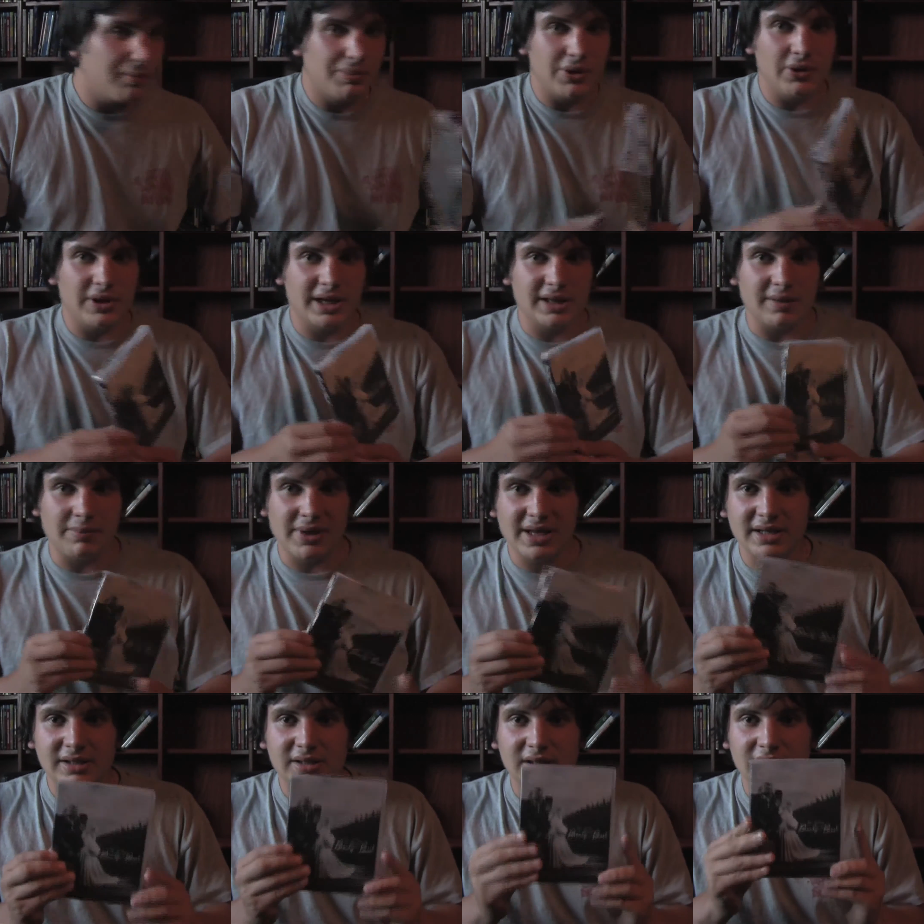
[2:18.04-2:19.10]
Beauty and the
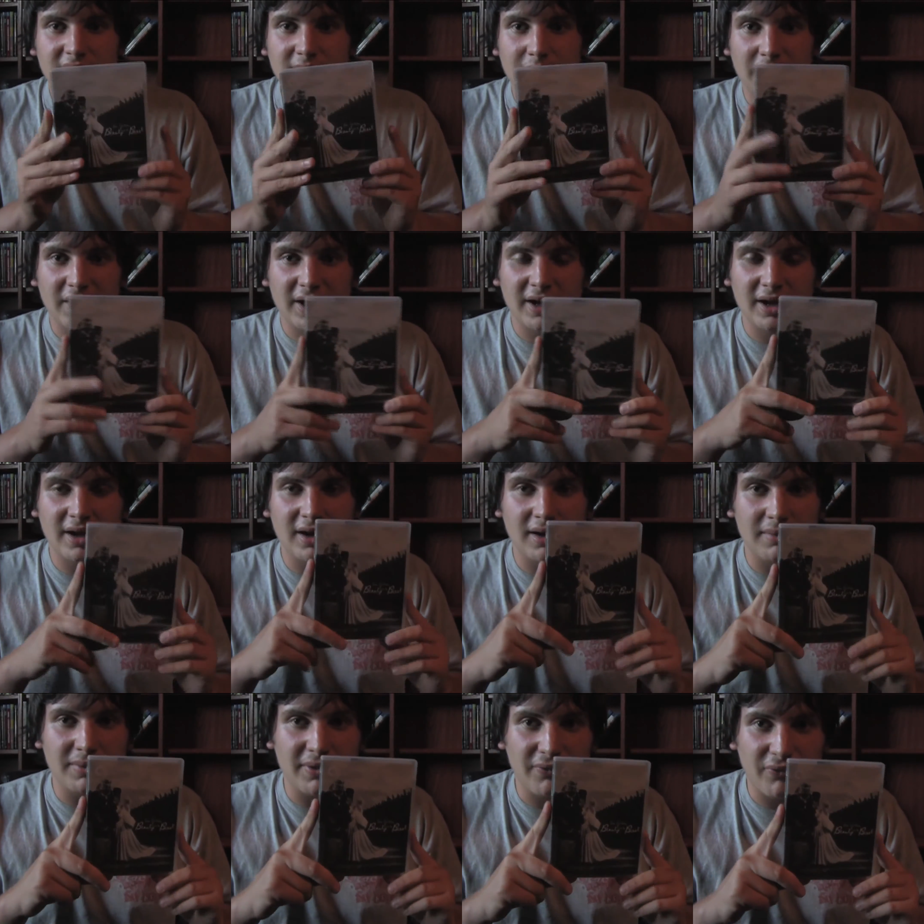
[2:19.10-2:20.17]
Beast, but uh,
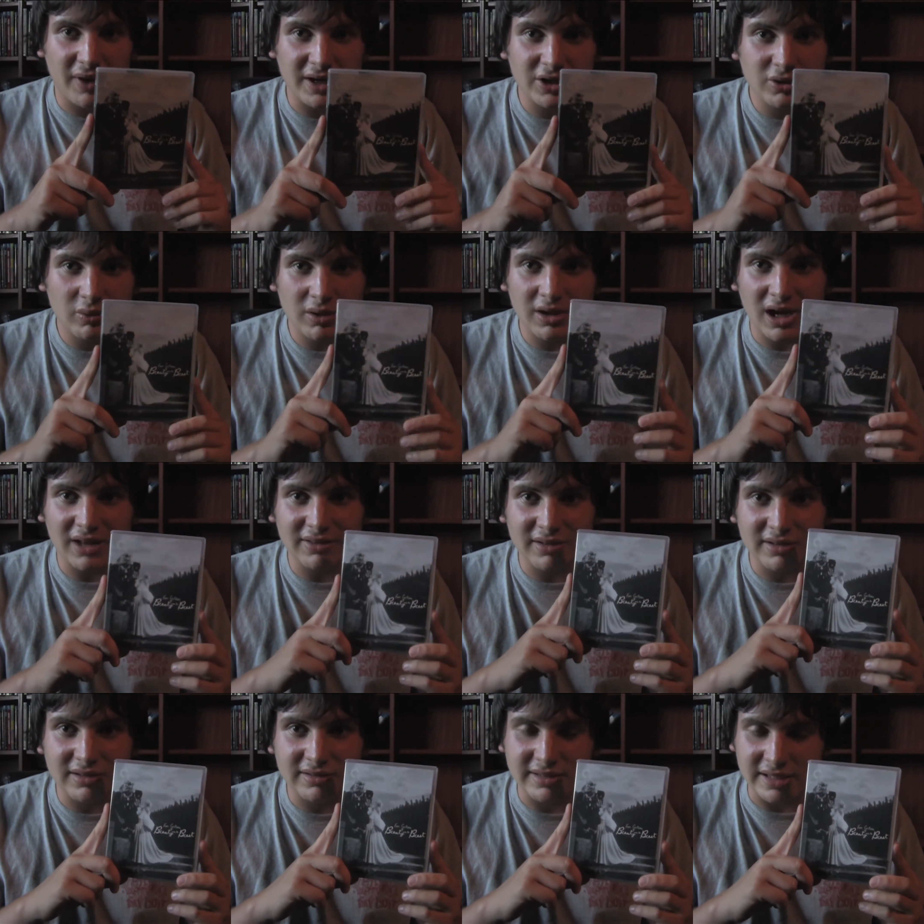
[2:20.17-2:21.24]
um, the French one, not the
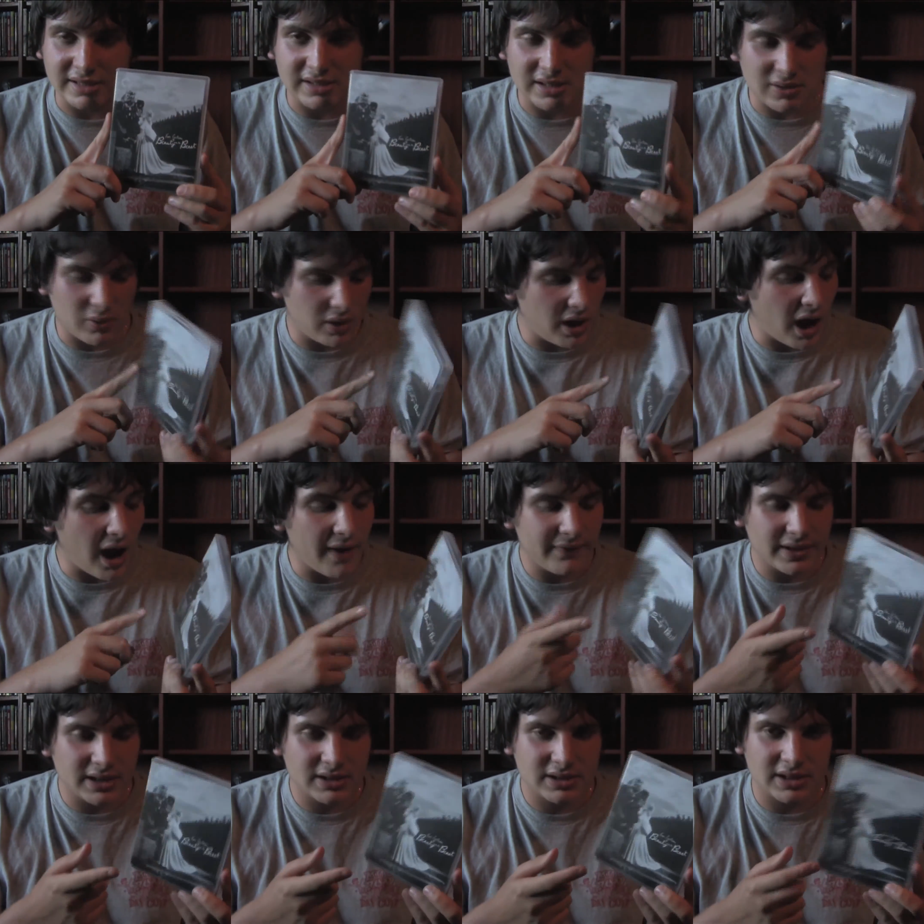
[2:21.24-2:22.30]
Disney one,
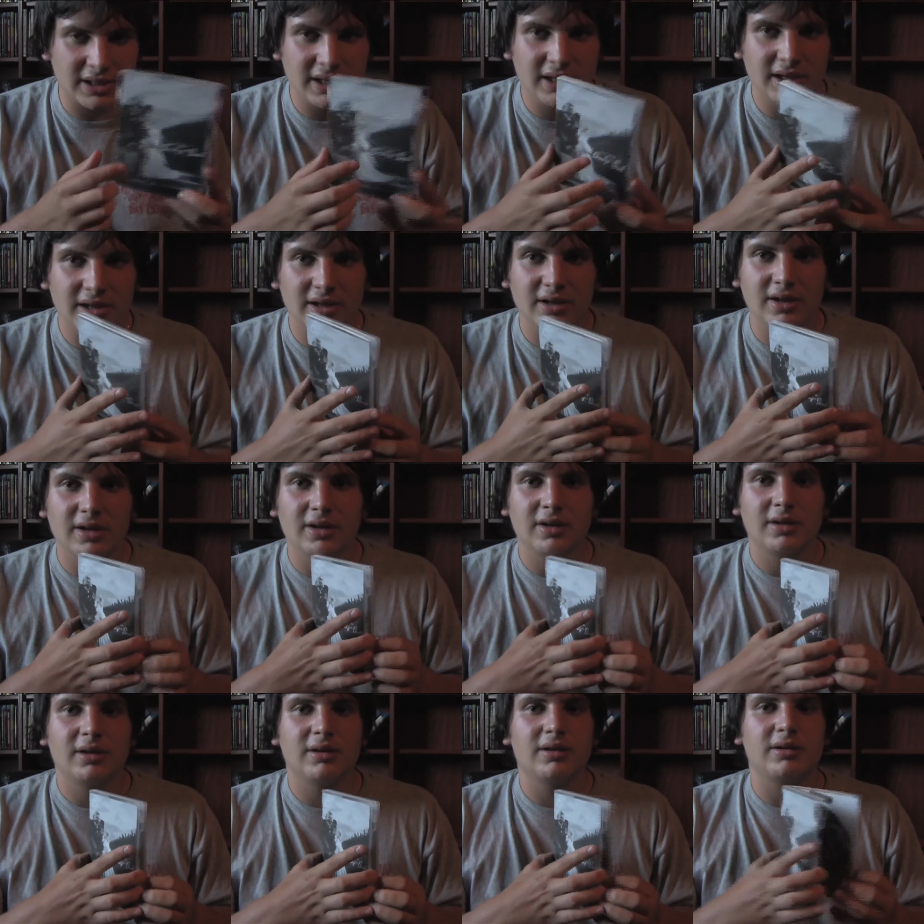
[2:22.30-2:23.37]
obviously.
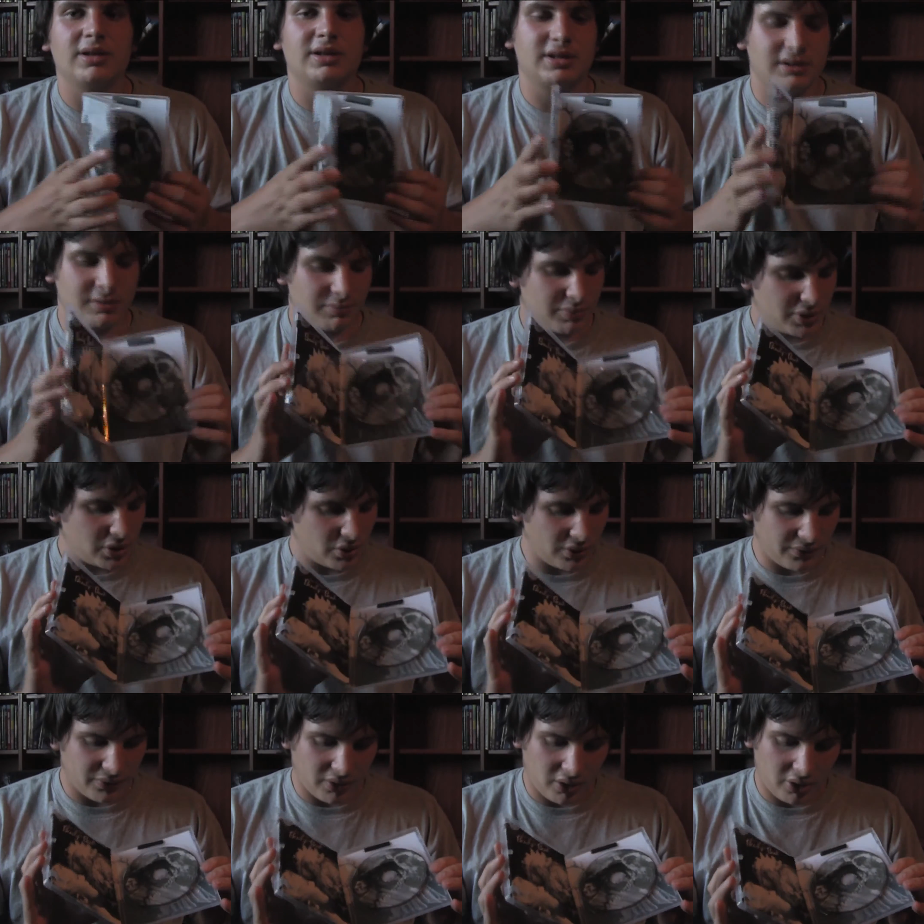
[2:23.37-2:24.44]
This is a
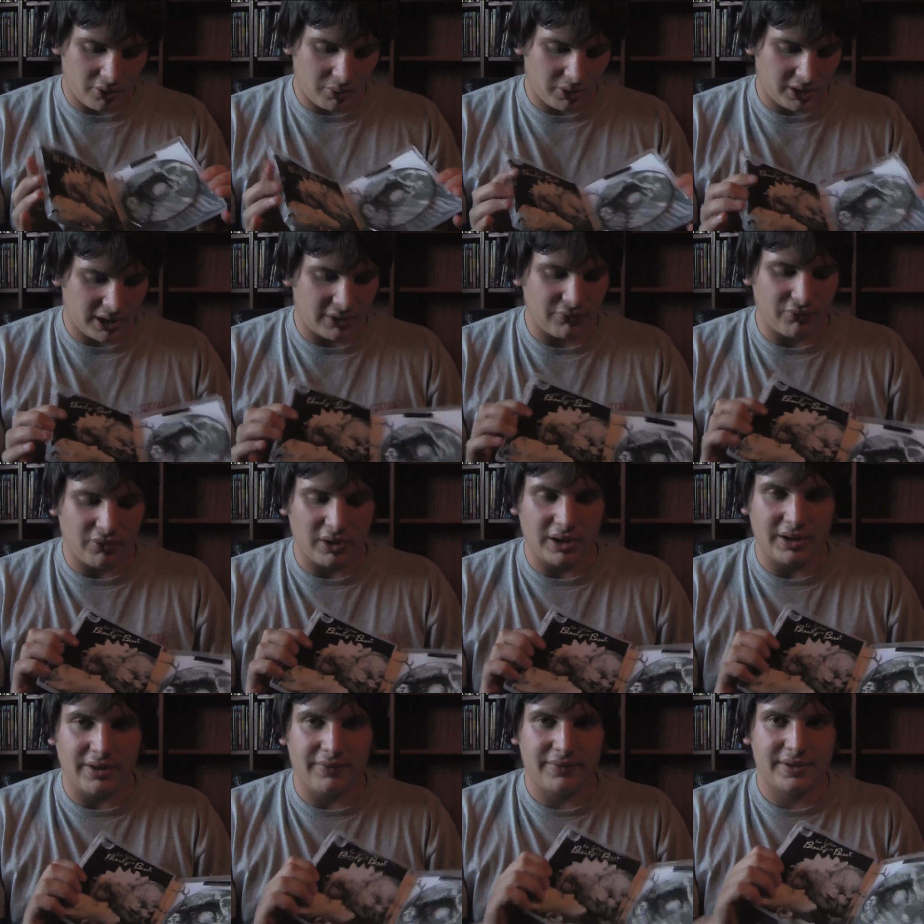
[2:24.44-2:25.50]
beautiful artwork. I
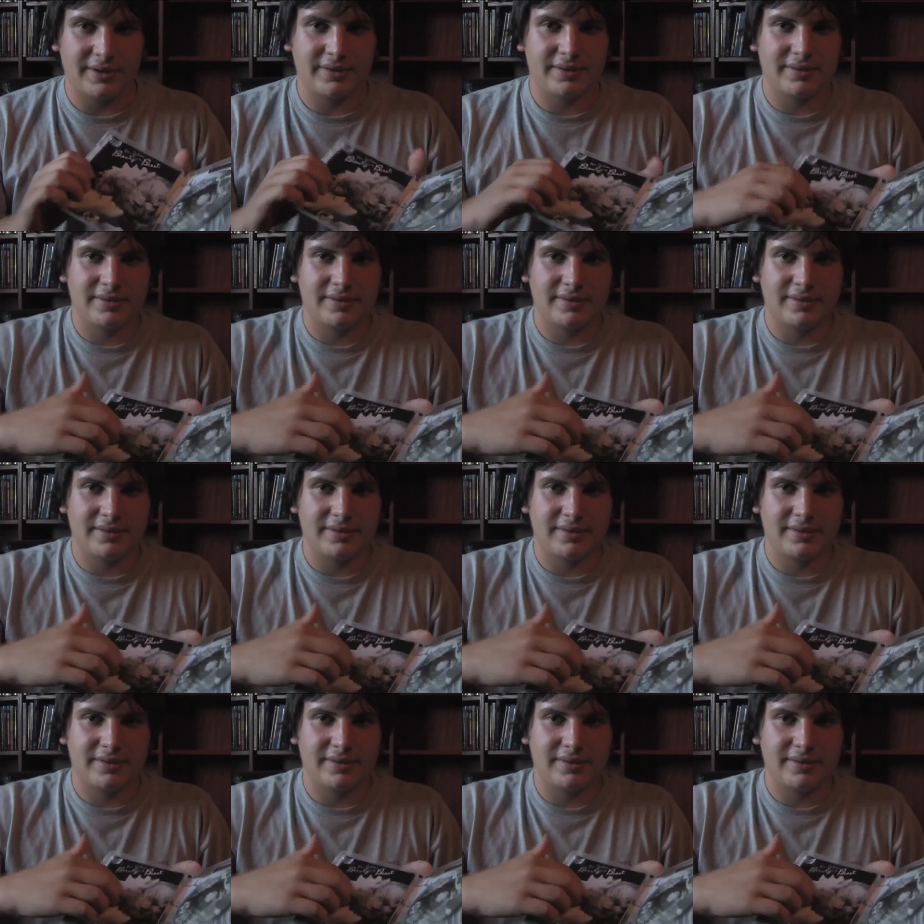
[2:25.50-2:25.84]
really love it.